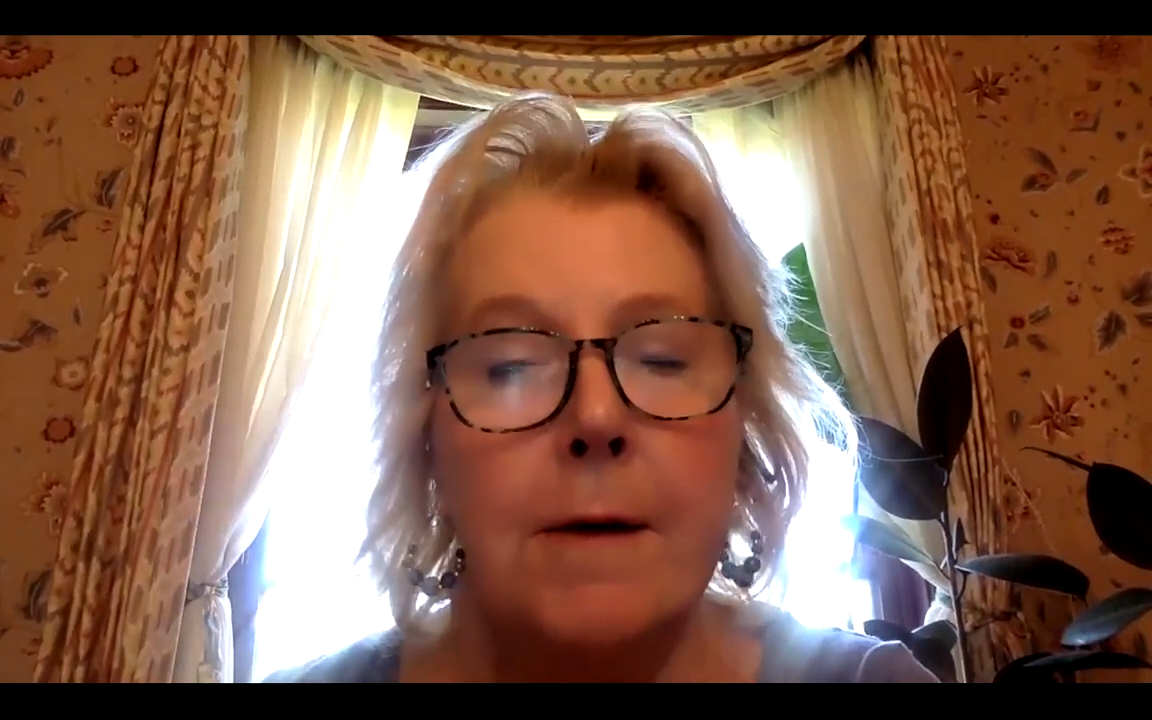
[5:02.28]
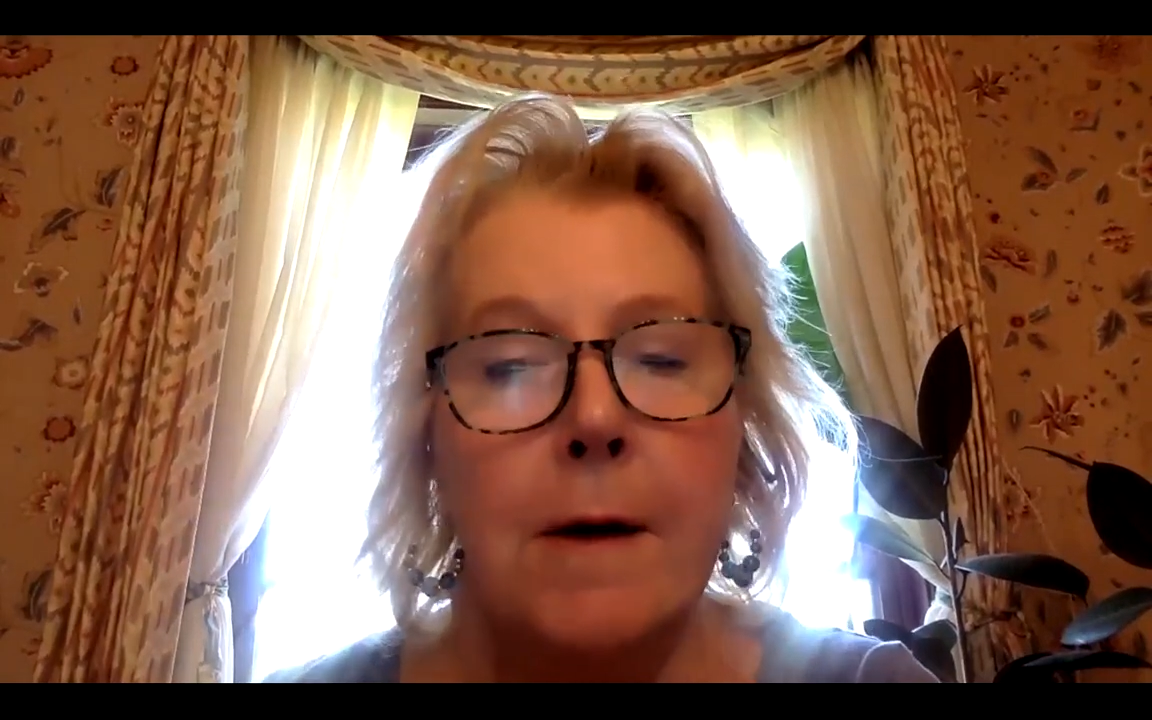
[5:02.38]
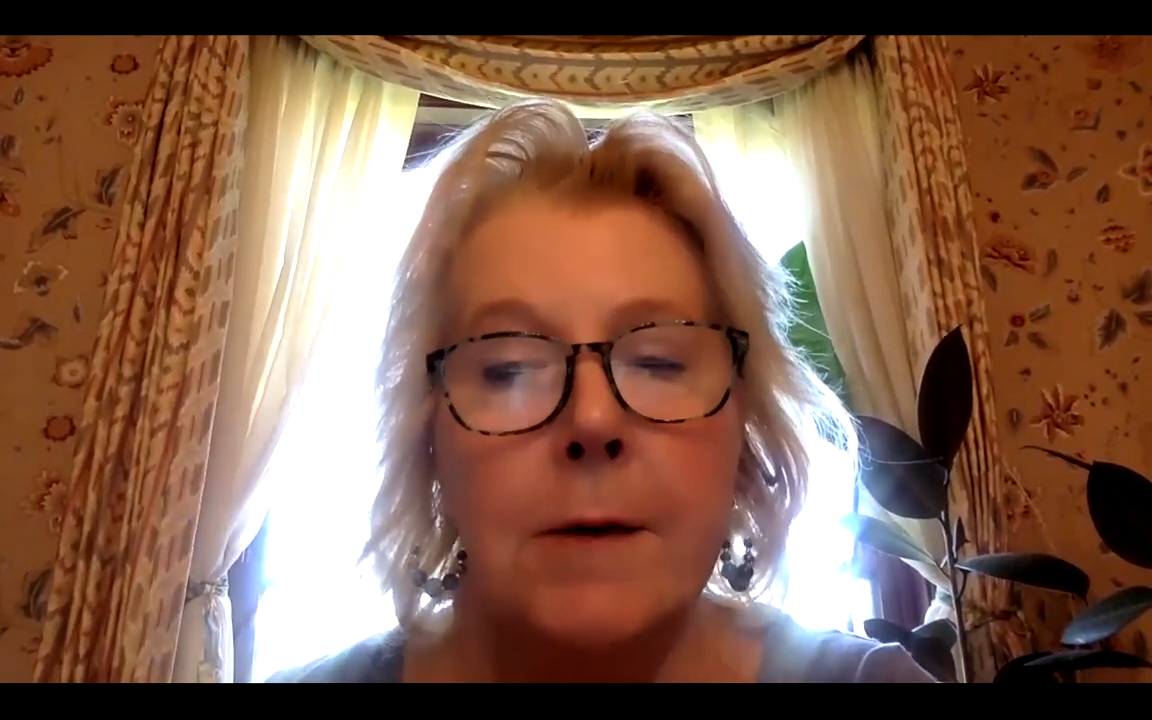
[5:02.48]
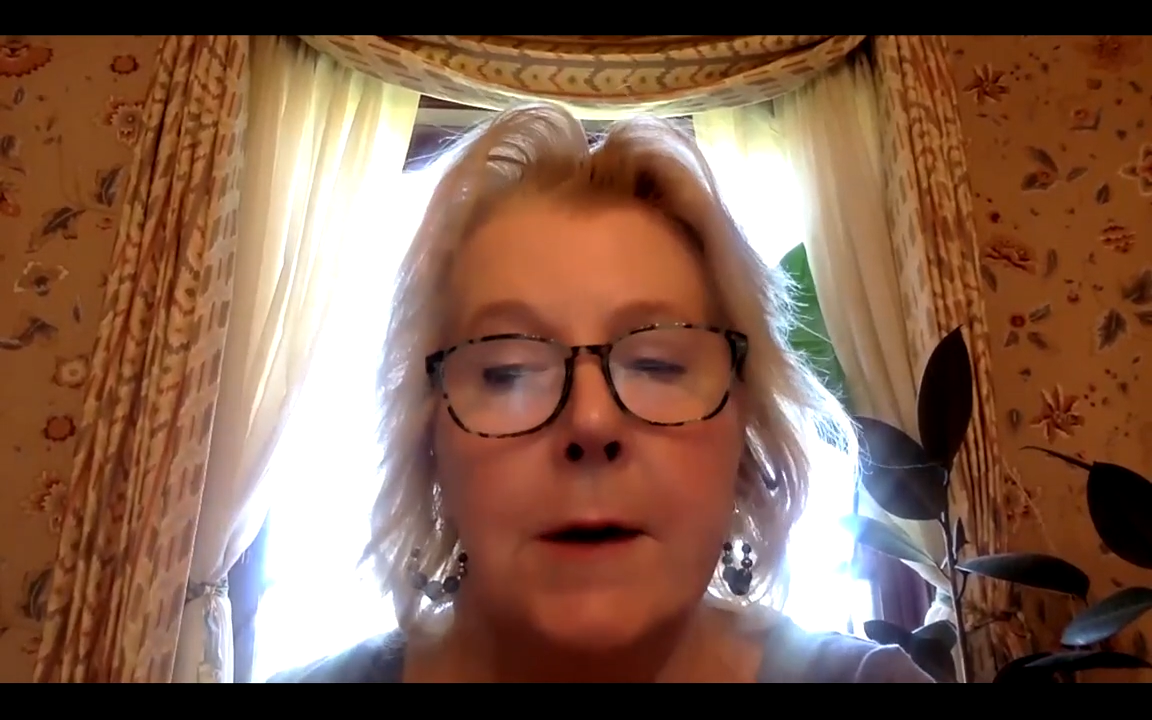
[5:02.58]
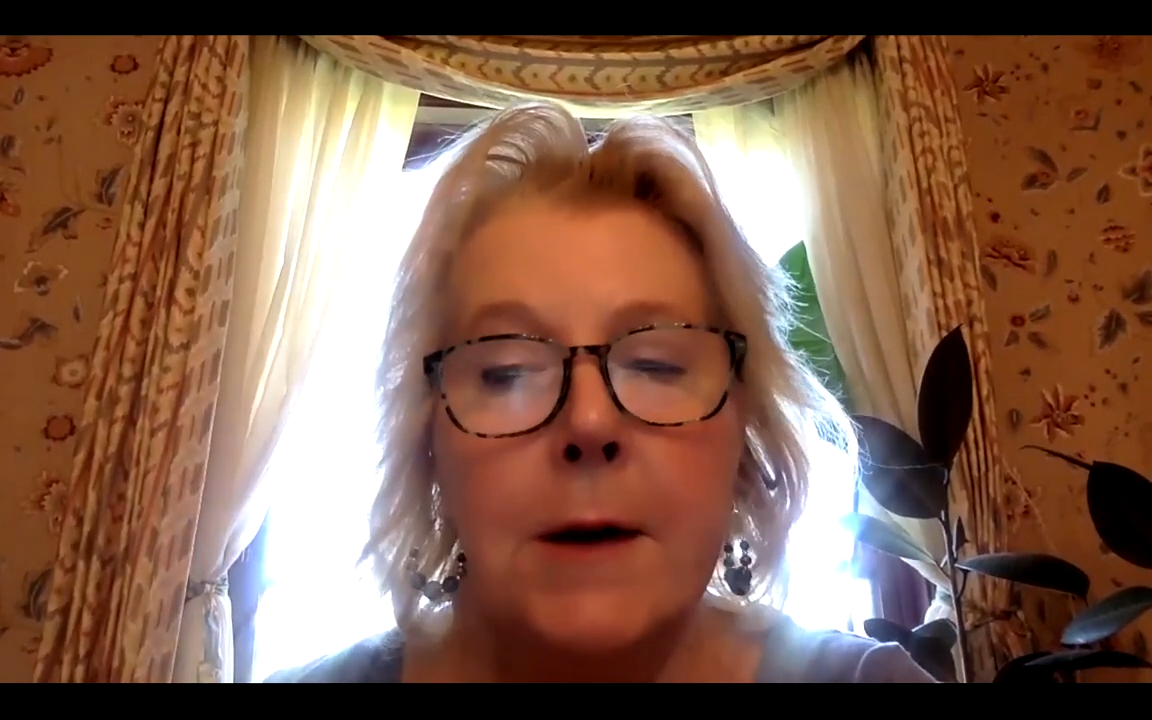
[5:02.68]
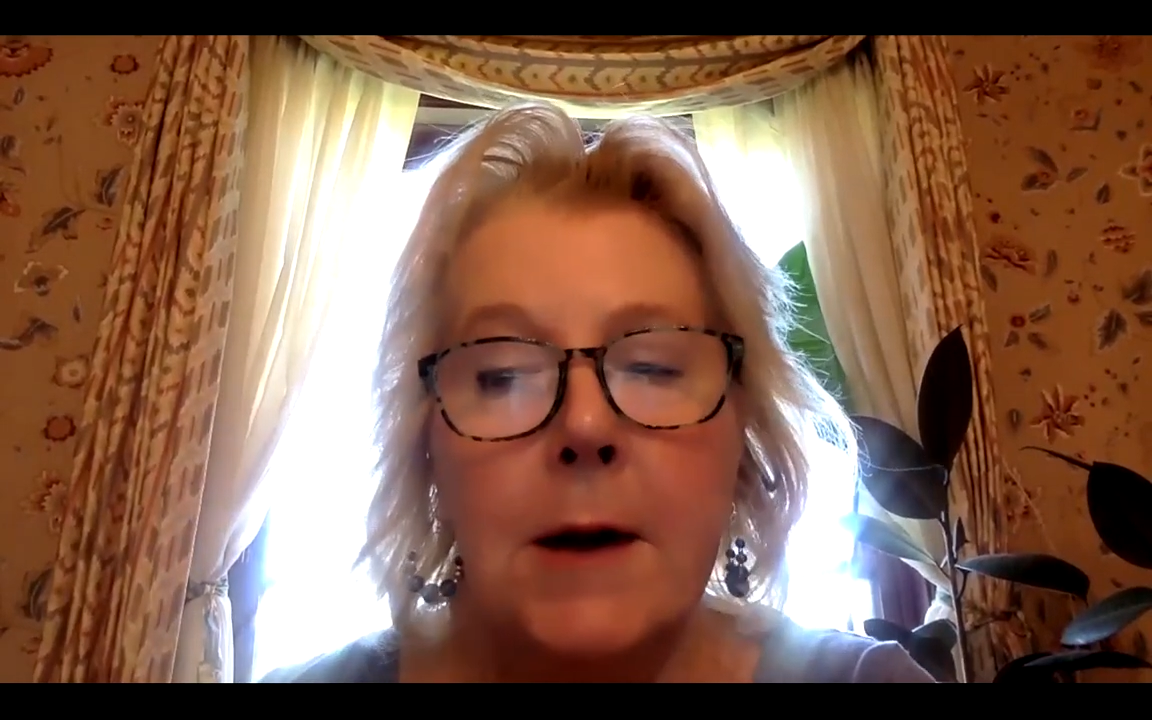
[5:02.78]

So